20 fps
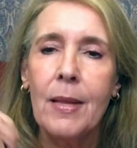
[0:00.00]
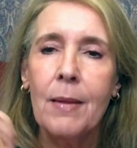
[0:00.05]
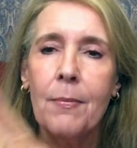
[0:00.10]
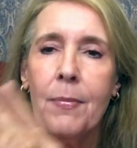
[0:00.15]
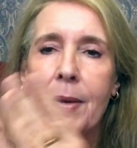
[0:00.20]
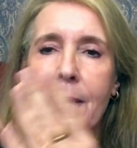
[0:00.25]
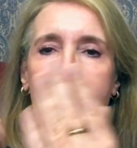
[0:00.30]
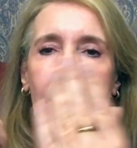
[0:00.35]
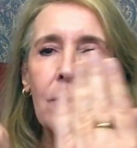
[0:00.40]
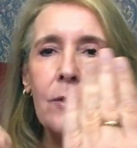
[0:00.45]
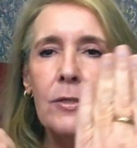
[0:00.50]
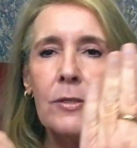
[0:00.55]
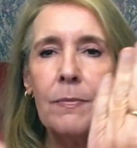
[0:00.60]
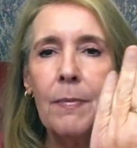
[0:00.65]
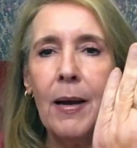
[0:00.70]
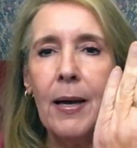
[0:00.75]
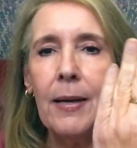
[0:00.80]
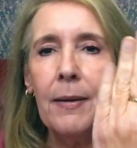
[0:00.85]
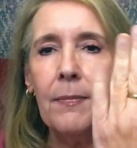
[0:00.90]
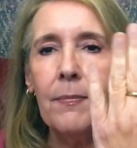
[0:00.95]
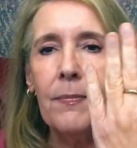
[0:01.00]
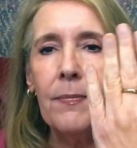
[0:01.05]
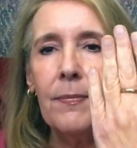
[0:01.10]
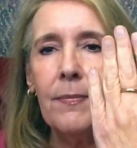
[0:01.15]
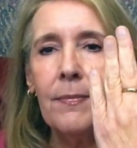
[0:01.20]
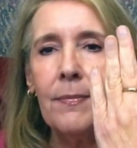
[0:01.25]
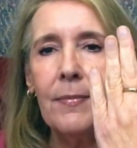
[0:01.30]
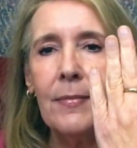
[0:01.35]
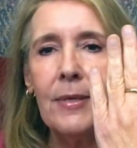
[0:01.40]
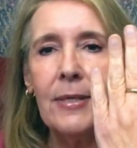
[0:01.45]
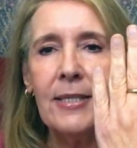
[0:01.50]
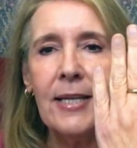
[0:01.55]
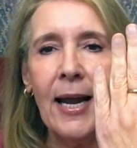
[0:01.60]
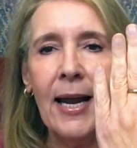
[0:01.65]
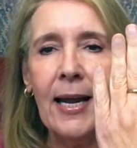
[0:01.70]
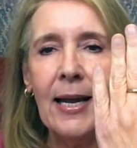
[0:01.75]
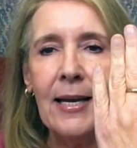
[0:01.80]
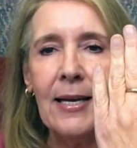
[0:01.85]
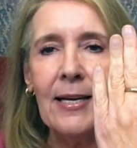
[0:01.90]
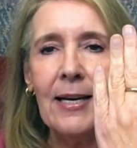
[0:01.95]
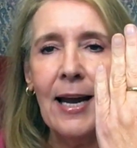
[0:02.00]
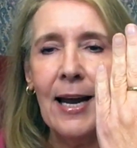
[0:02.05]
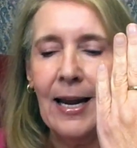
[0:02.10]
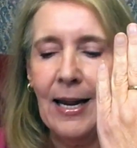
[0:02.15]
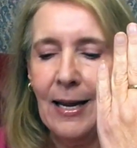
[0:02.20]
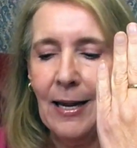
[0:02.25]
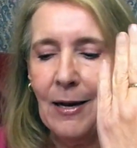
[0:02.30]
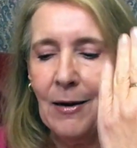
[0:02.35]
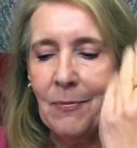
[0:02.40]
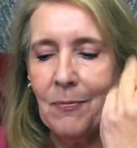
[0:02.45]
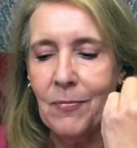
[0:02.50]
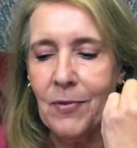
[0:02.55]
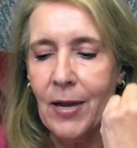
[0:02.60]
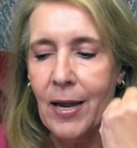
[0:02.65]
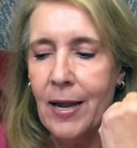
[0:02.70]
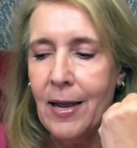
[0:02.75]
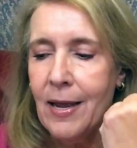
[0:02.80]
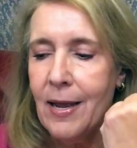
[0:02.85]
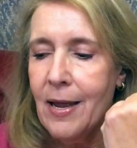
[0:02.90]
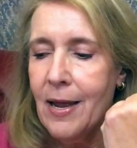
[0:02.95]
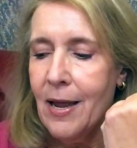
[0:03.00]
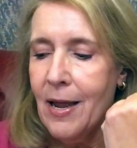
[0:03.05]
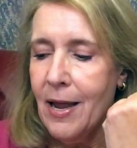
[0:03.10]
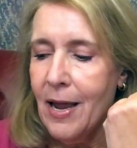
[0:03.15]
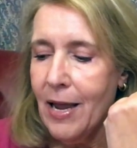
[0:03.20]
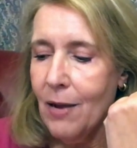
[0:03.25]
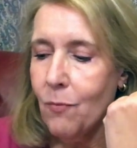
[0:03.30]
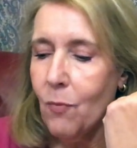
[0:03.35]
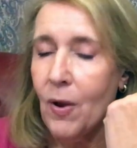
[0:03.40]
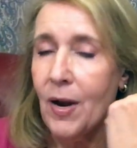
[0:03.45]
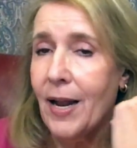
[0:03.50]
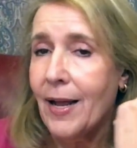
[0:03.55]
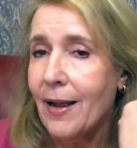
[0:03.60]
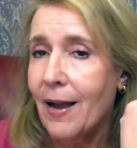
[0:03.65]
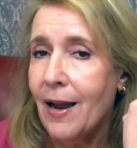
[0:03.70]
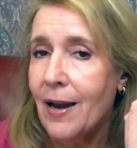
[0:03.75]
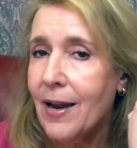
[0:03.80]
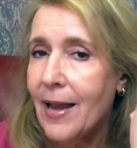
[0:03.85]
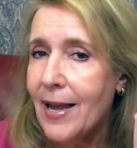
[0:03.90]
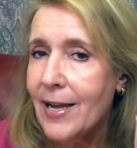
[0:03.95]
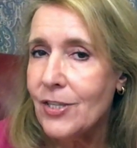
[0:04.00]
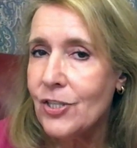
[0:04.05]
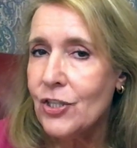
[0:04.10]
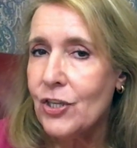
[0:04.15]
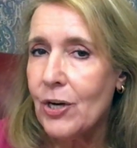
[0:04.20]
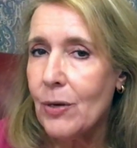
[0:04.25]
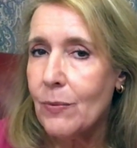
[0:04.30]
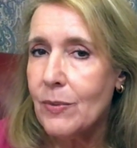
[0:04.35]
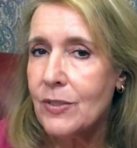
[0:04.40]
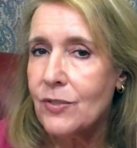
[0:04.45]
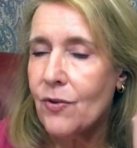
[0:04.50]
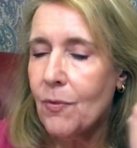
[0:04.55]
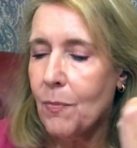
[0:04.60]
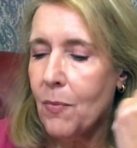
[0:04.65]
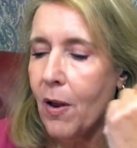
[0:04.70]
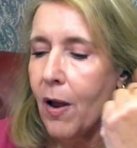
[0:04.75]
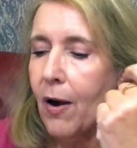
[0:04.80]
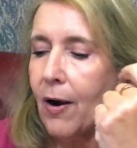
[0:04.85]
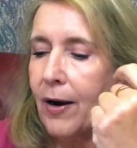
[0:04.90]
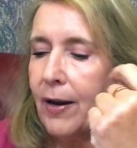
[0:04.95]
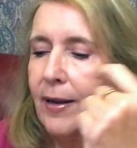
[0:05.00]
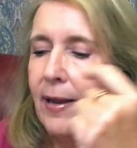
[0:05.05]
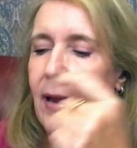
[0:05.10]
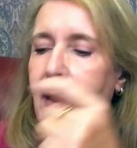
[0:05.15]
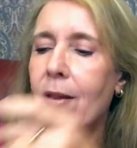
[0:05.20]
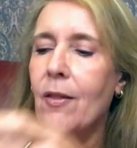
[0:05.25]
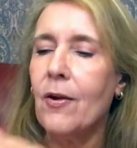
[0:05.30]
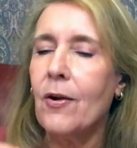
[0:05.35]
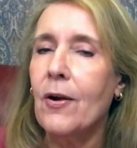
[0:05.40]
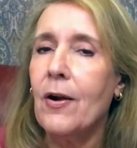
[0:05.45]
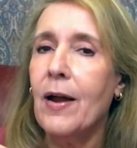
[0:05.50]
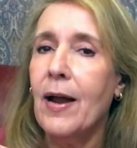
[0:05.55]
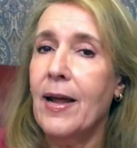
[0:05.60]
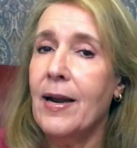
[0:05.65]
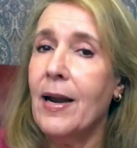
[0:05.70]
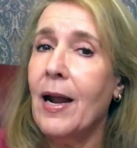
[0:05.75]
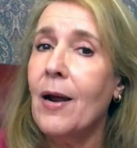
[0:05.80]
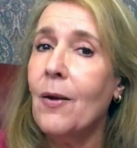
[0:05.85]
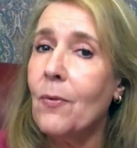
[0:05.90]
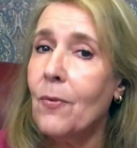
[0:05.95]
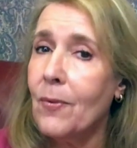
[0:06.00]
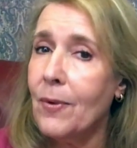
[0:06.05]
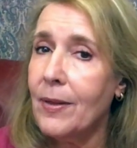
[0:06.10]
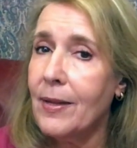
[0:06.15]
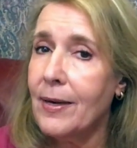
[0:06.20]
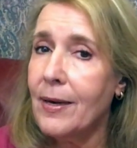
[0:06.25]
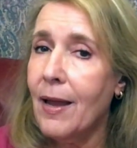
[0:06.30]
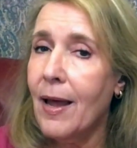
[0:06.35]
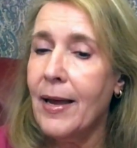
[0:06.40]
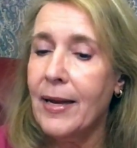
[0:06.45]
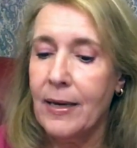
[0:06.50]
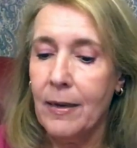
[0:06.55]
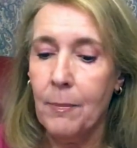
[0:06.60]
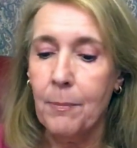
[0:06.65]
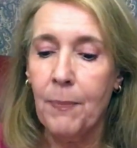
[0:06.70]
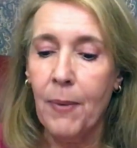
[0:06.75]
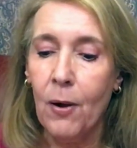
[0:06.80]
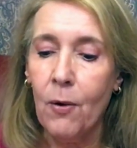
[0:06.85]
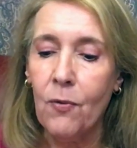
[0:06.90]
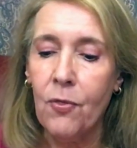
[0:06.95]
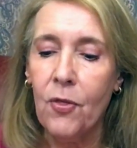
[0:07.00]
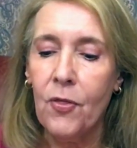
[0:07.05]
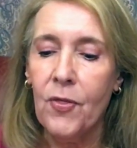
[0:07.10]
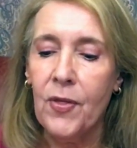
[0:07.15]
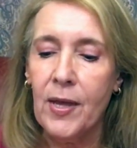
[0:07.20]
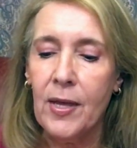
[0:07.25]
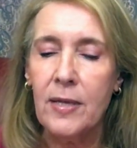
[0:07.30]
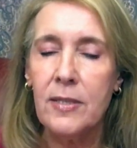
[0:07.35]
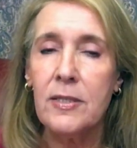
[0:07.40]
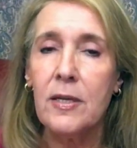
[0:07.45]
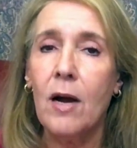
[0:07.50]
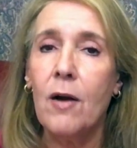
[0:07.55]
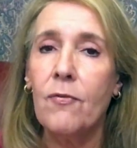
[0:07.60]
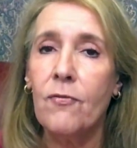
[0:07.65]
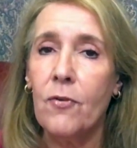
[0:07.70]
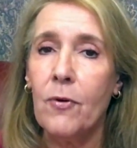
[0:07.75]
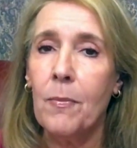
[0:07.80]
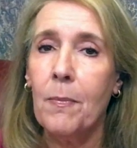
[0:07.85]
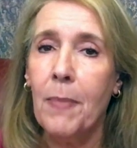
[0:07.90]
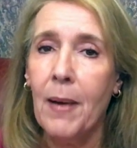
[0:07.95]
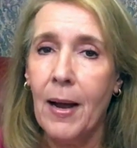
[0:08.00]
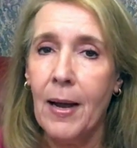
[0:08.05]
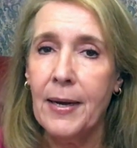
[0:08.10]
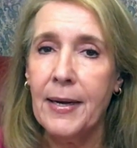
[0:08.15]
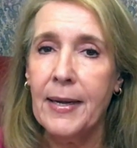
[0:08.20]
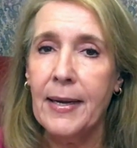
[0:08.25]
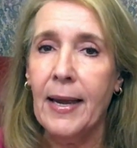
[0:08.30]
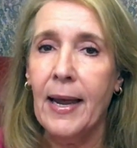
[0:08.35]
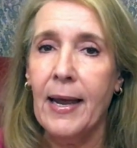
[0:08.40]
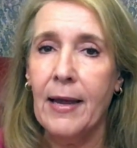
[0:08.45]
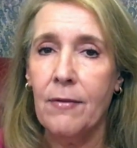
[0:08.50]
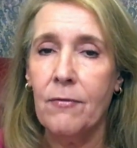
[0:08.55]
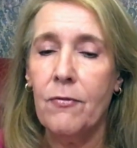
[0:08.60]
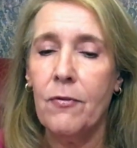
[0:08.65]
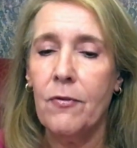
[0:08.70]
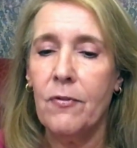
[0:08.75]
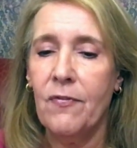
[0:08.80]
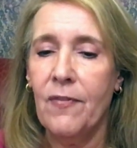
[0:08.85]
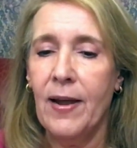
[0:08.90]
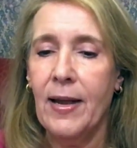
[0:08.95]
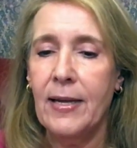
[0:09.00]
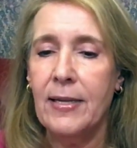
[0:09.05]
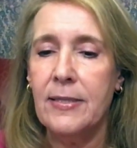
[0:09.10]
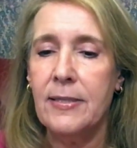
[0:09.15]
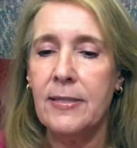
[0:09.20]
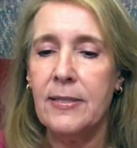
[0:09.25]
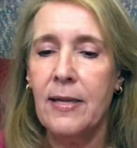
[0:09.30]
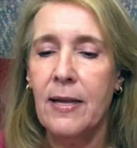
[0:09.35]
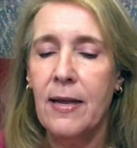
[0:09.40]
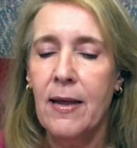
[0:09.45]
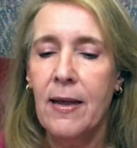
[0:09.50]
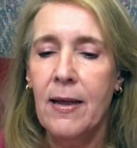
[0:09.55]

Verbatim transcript: But here's my tanned hand. And what I got last year was from Laura Geller, and I really liked it. Both of these are for body and for face.